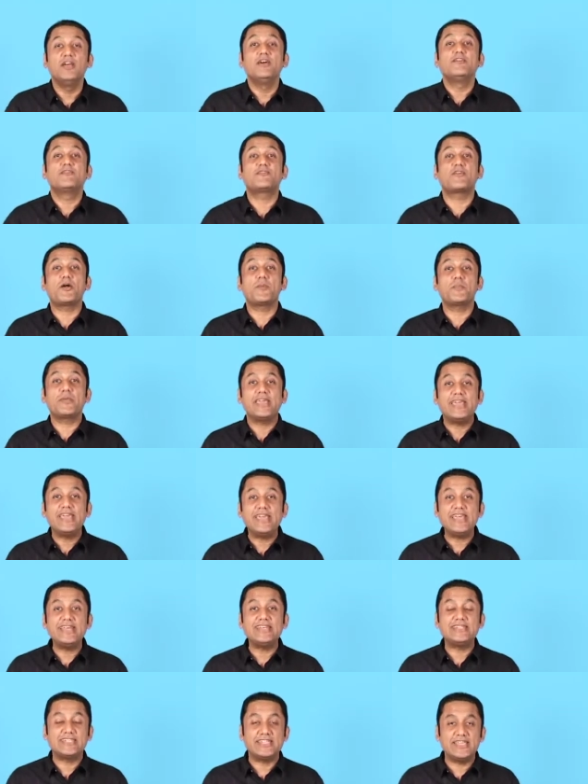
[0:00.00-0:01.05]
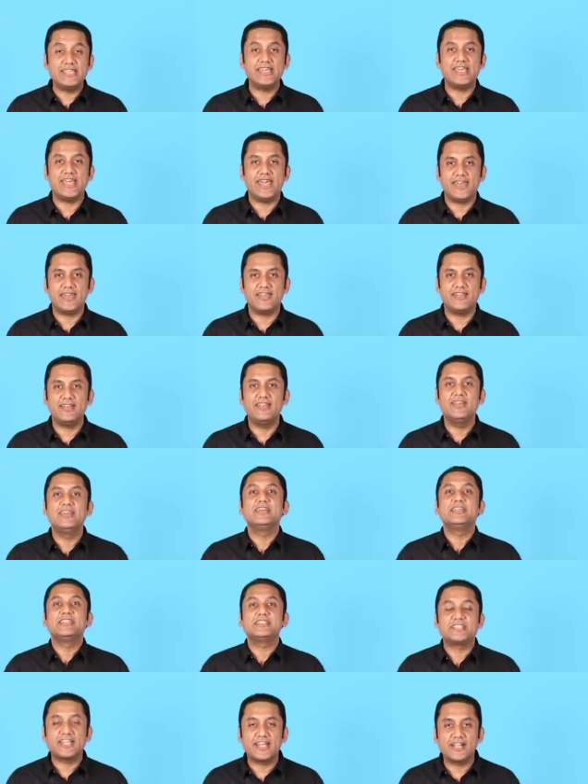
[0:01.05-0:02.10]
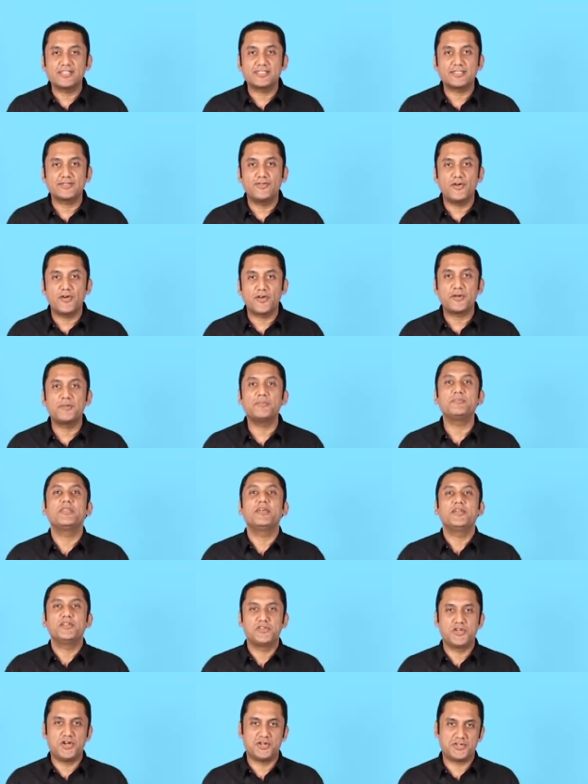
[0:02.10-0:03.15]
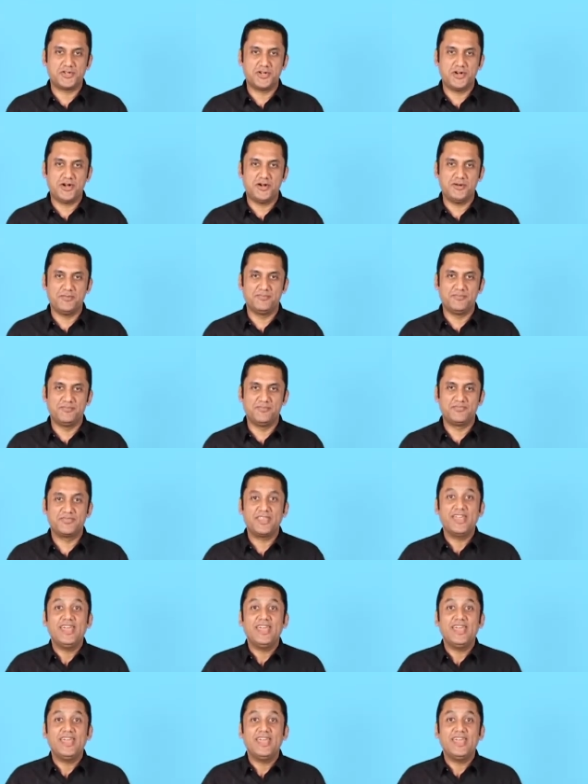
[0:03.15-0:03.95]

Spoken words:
from etlsalesforum.com.